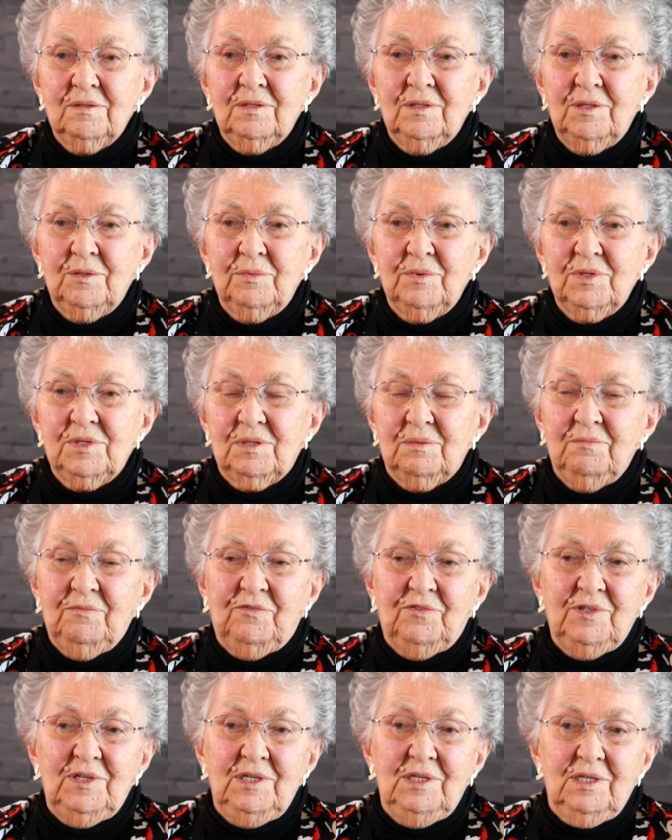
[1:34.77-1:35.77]
There were some
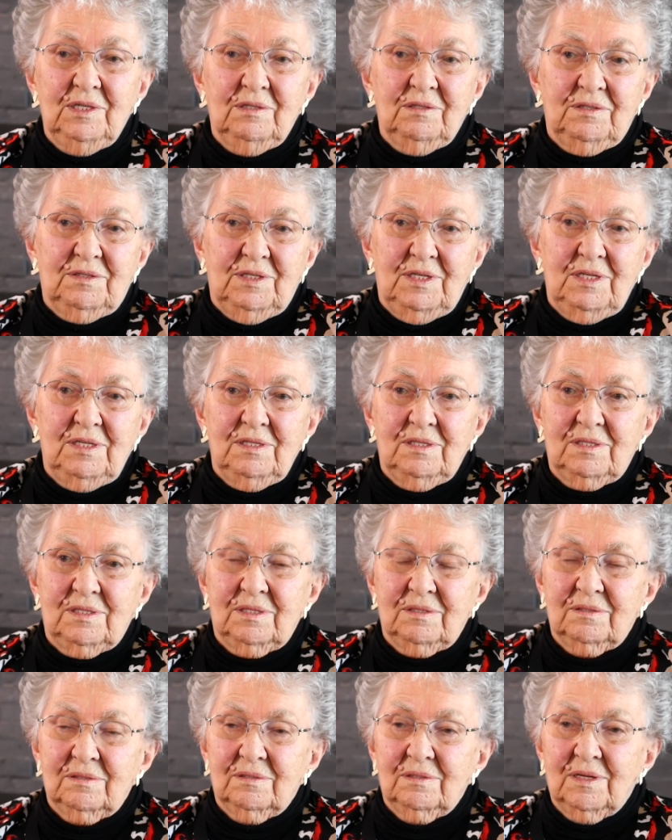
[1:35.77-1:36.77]
funny little
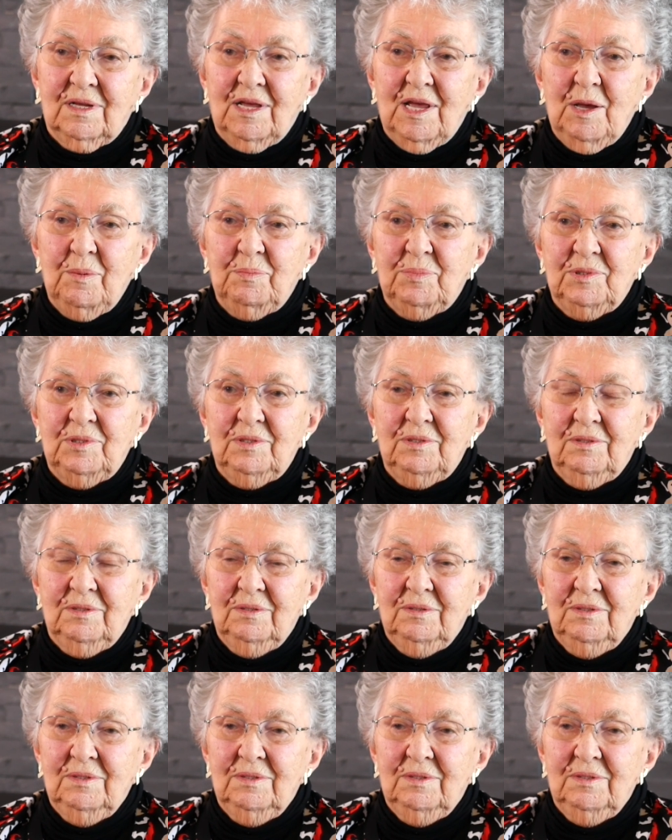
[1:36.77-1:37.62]
things happened